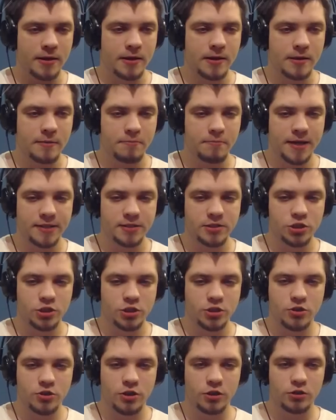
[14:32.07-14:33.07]
bastard is
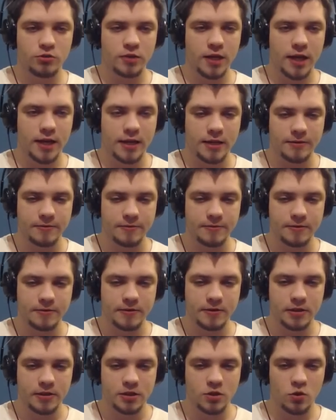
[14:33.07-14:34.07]
going to die.
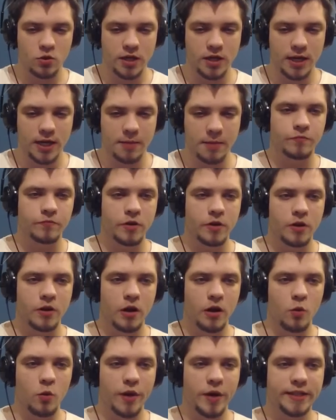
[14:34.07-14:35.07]
Let's go kill him. Oh,
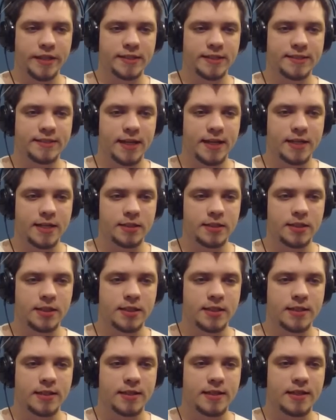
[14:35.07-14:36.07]
wait a second.
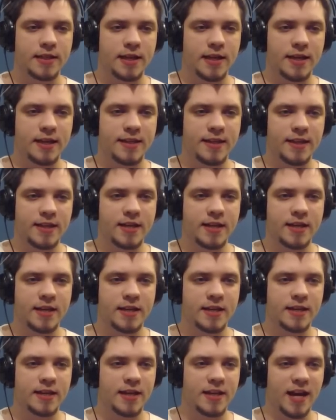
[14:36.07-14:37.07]
I think
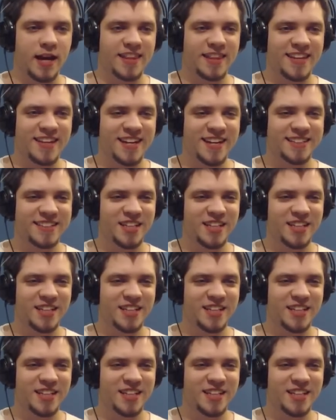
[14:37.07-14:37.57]
I see a